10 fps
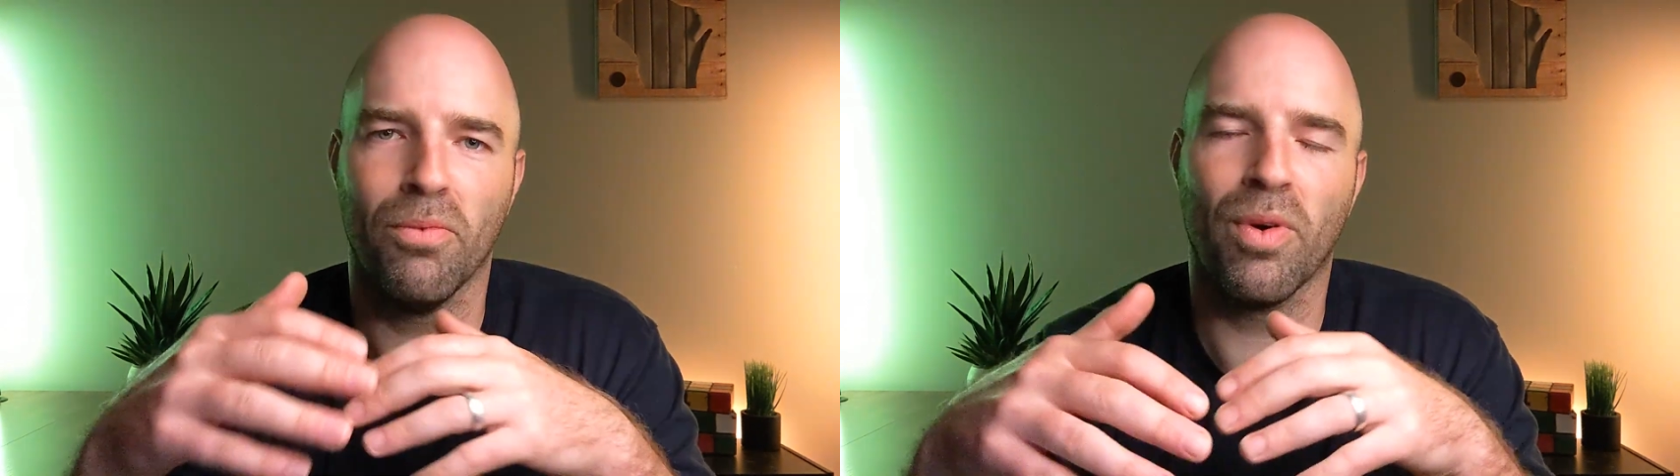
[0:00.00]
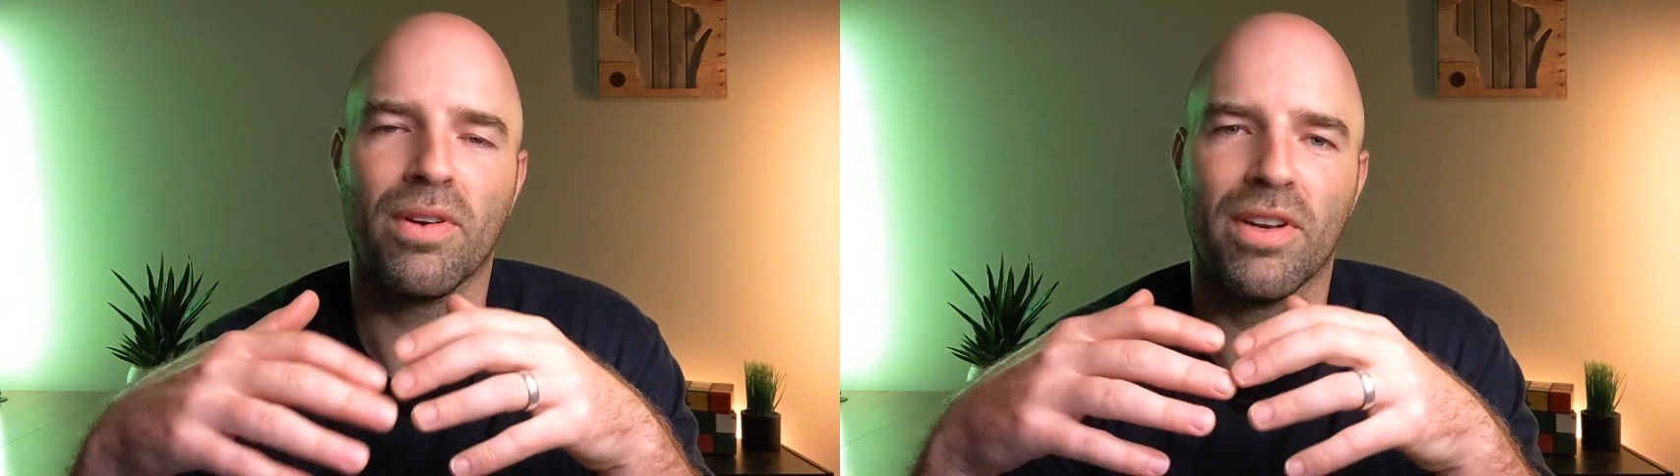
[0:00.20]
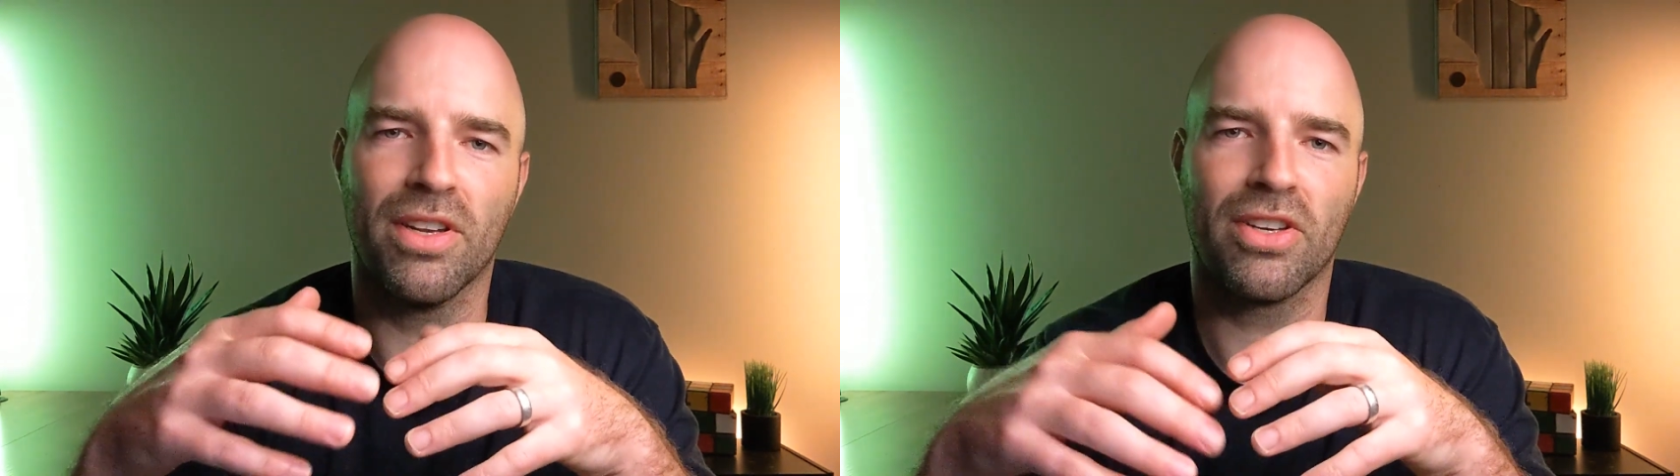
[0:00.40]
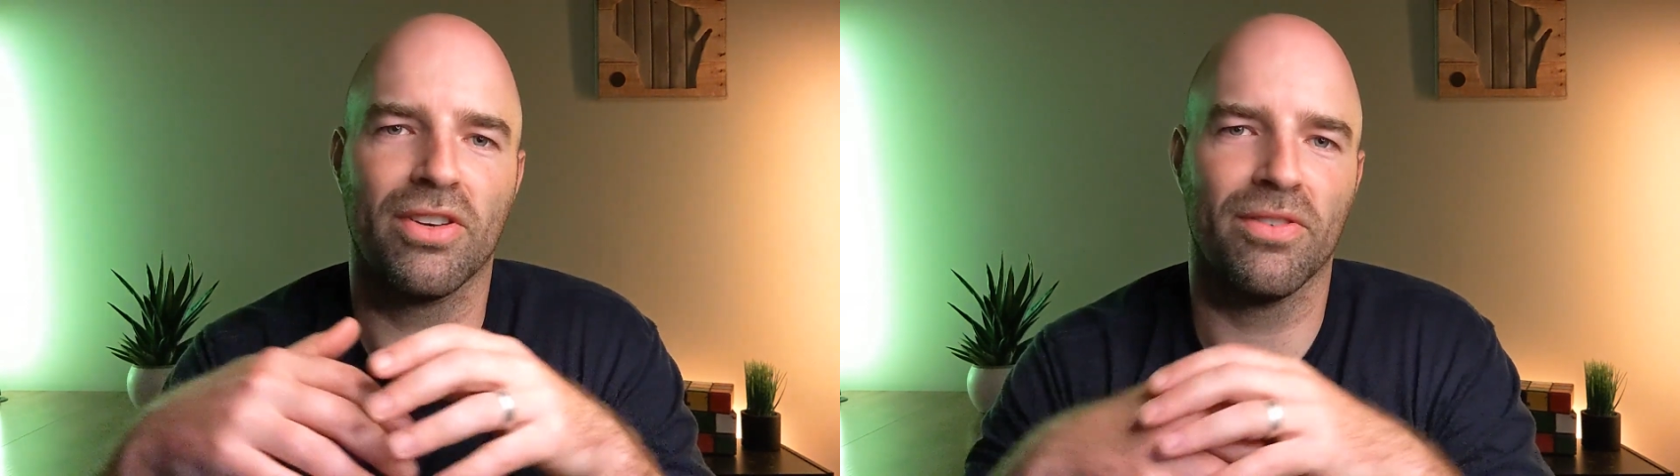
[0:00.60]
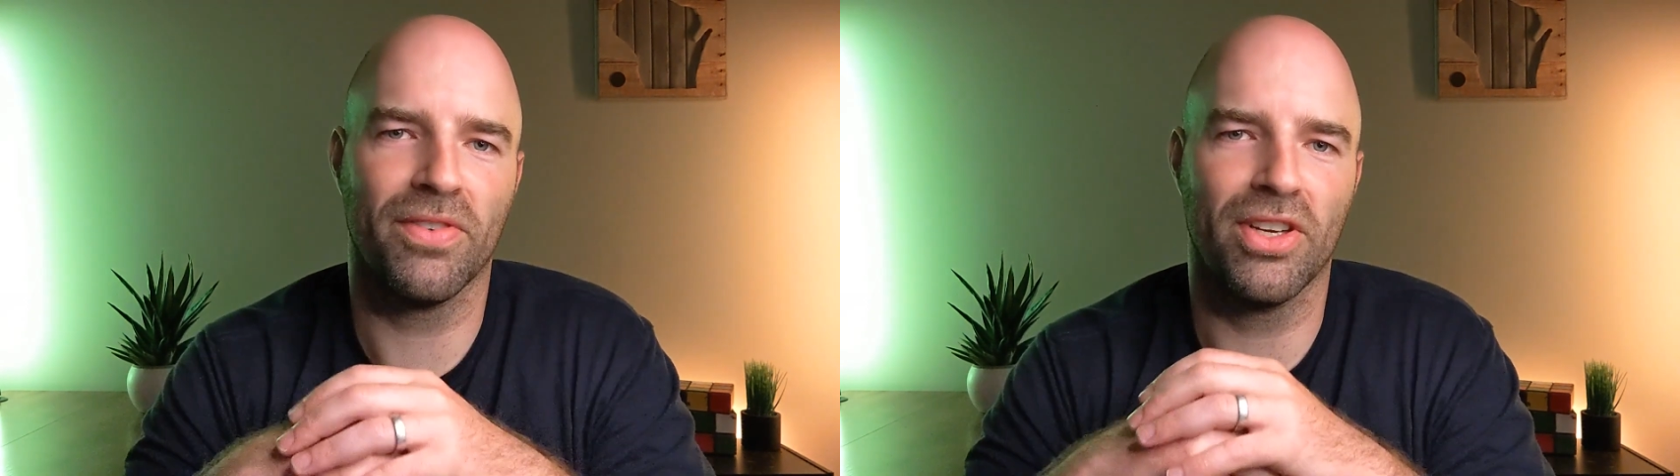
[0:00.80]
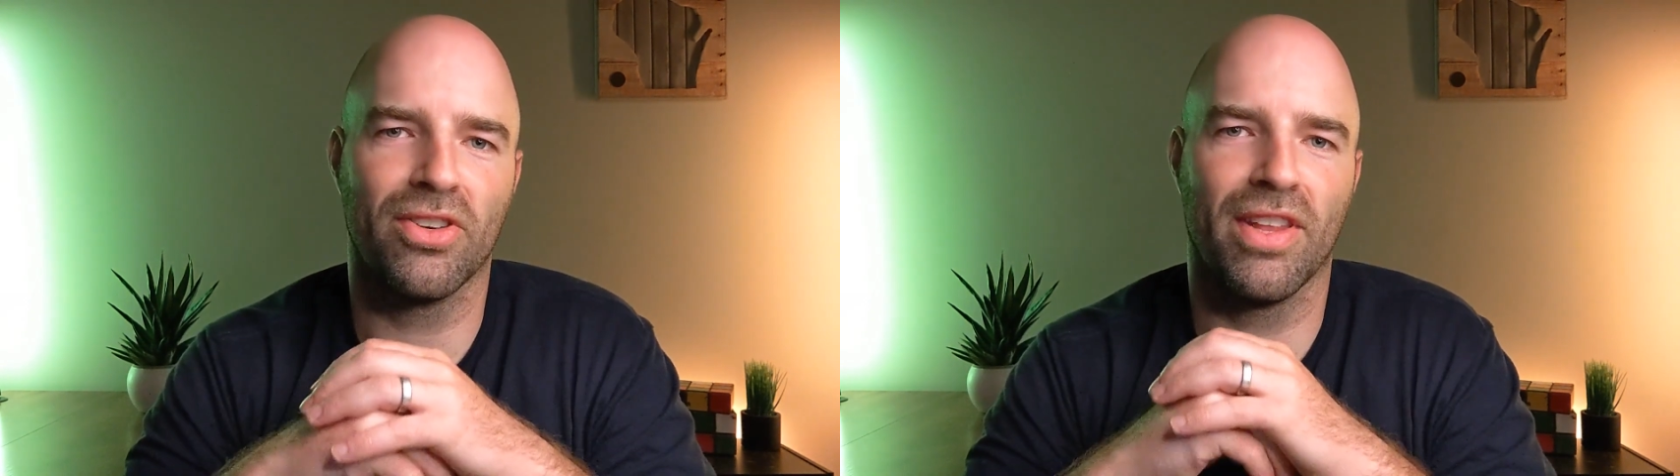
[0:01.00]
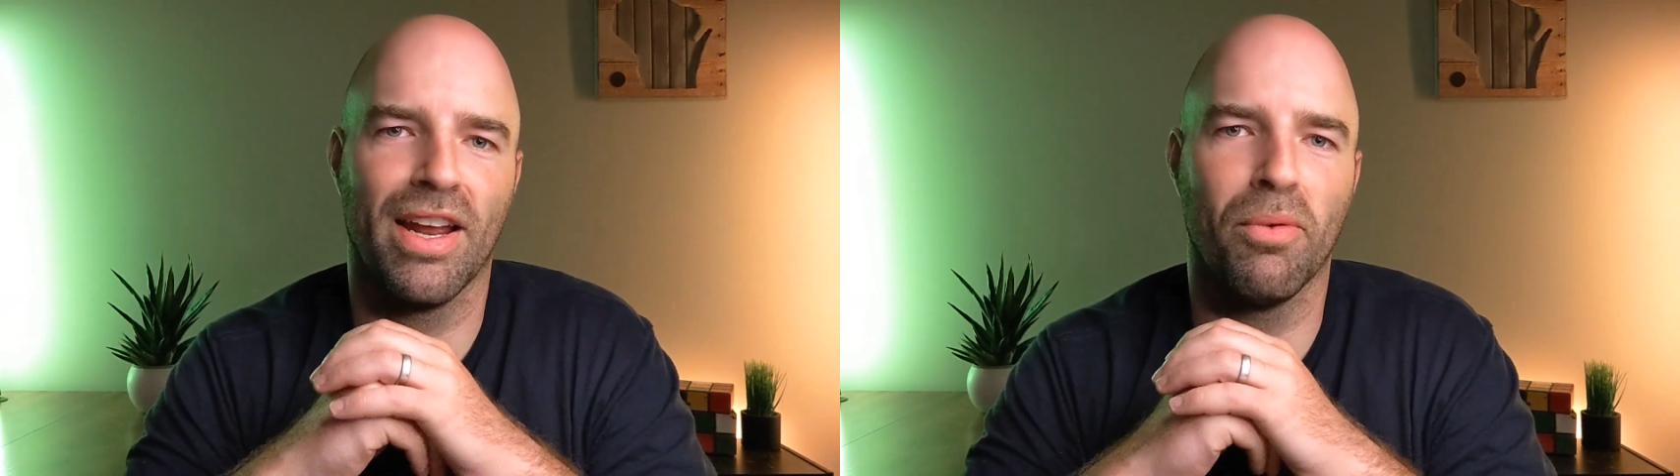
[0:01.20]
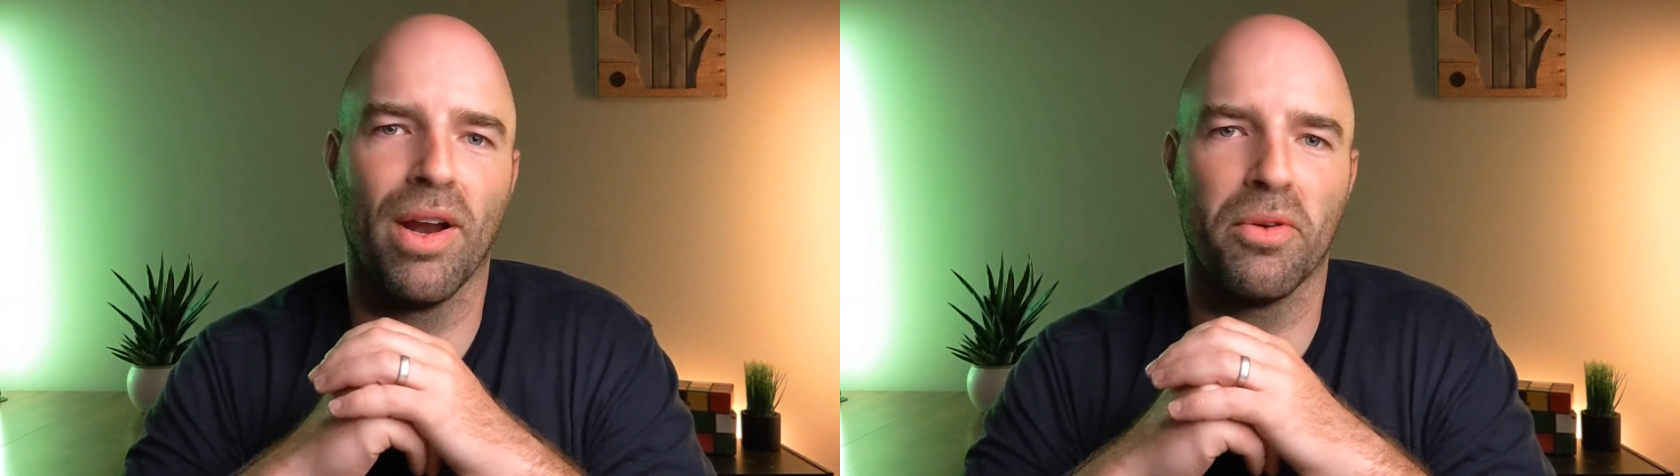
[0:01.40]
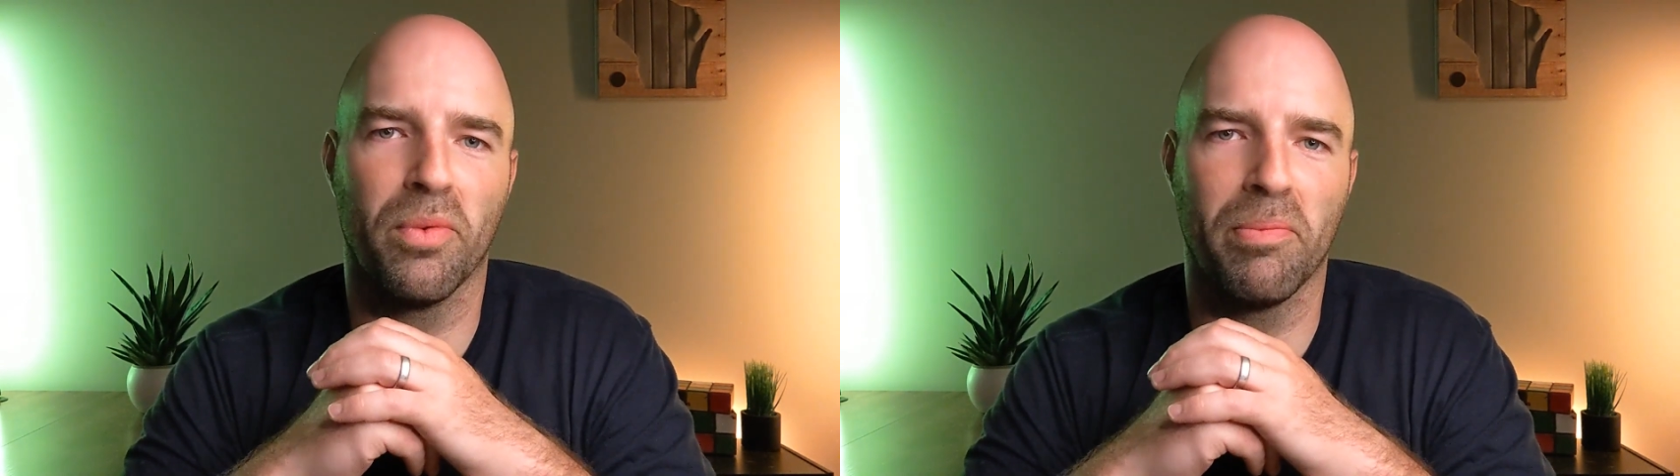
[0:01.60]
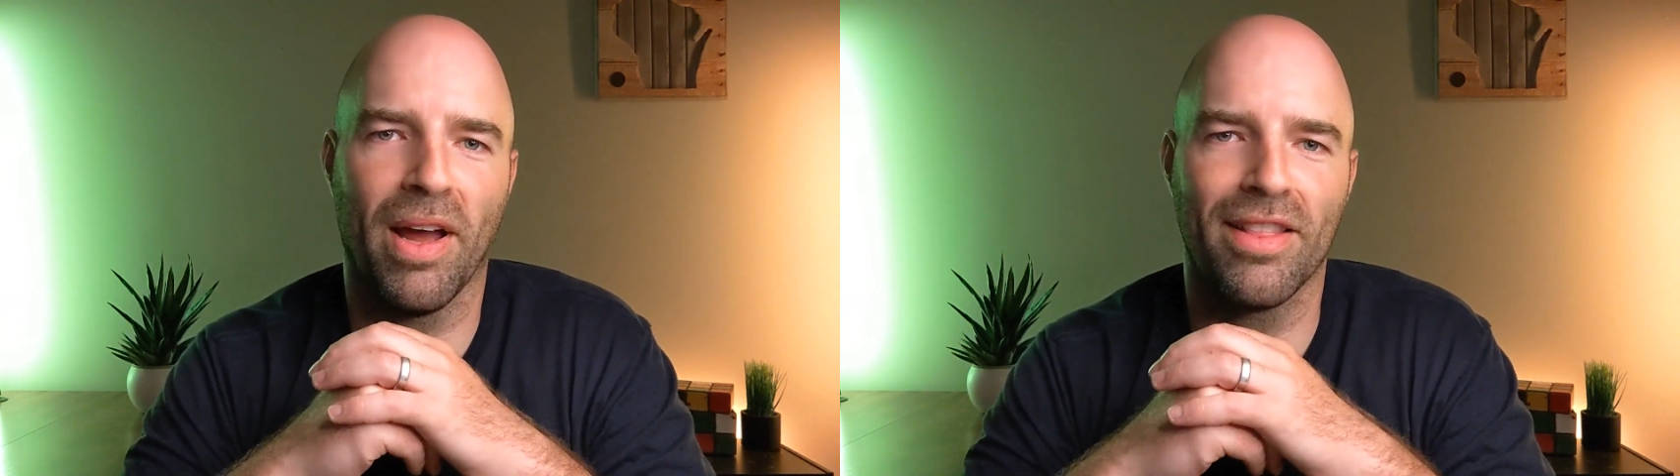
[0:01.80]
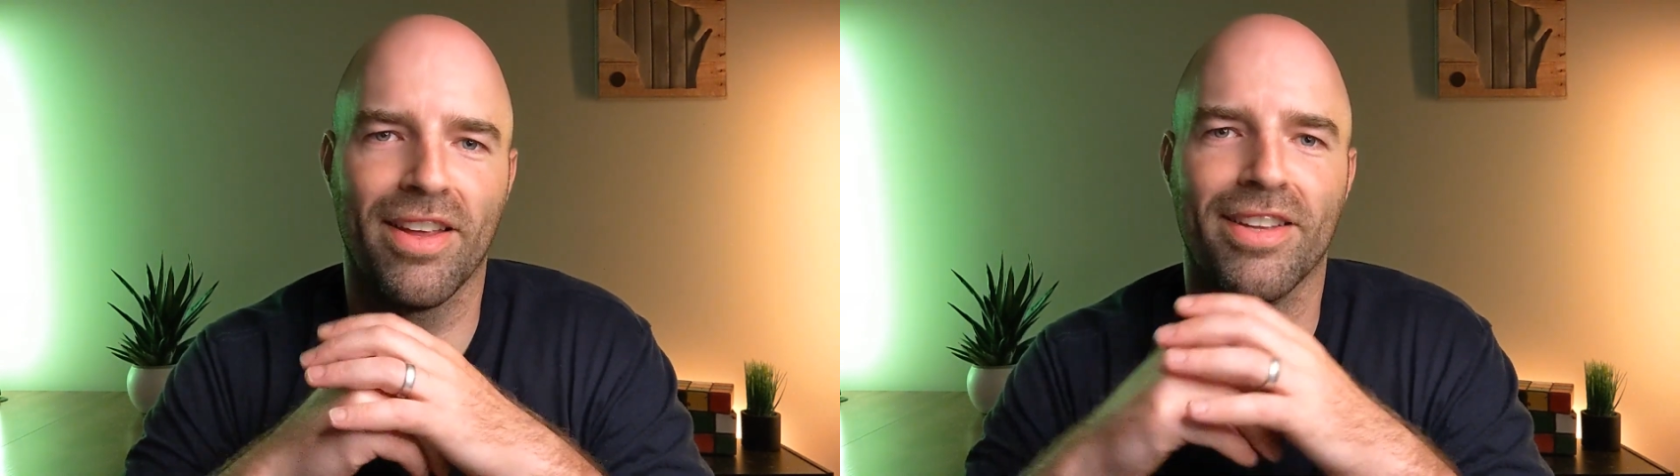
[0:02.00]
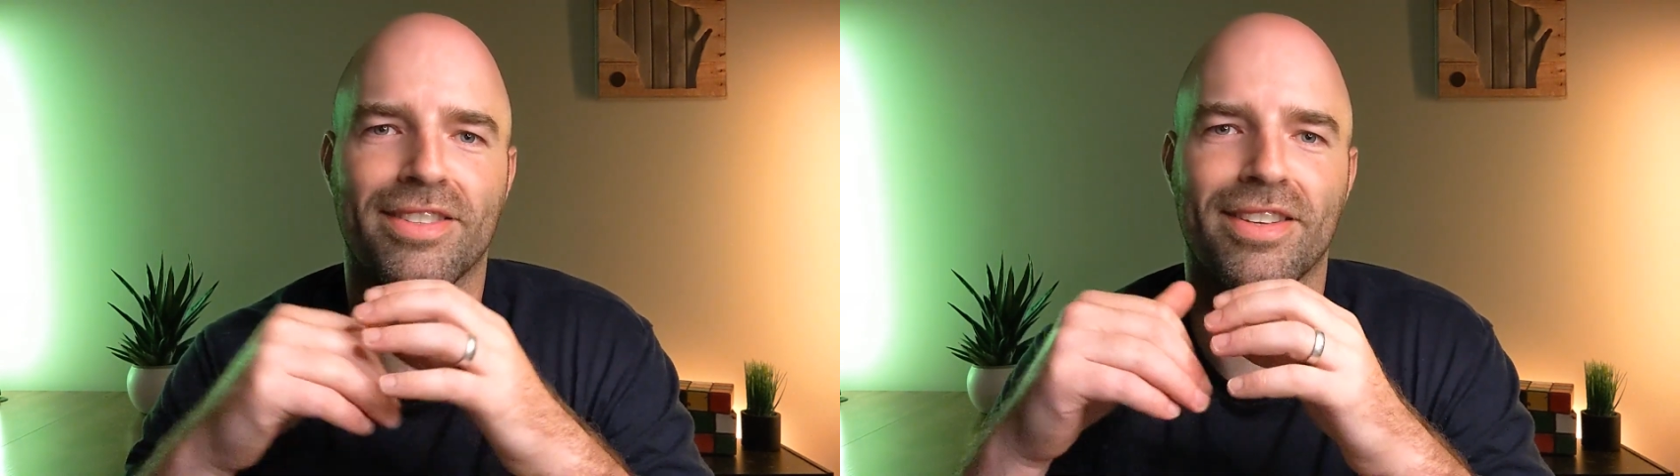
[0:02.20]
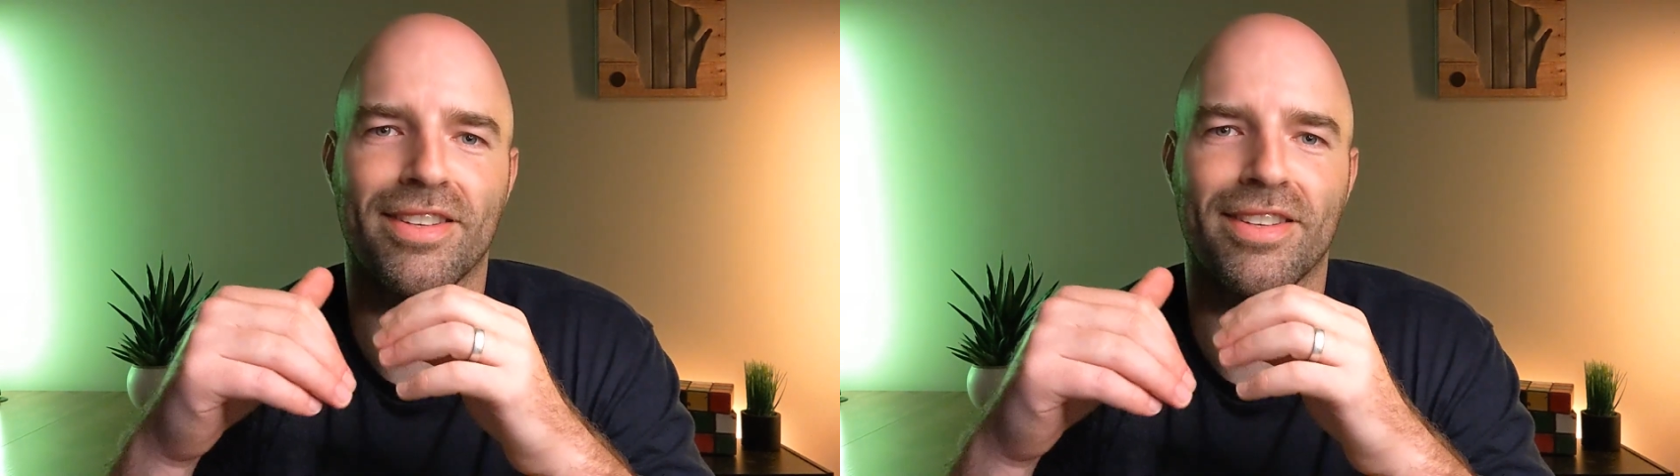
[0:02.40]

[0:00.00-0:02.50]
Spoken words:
One additional feature that I wanted with my lights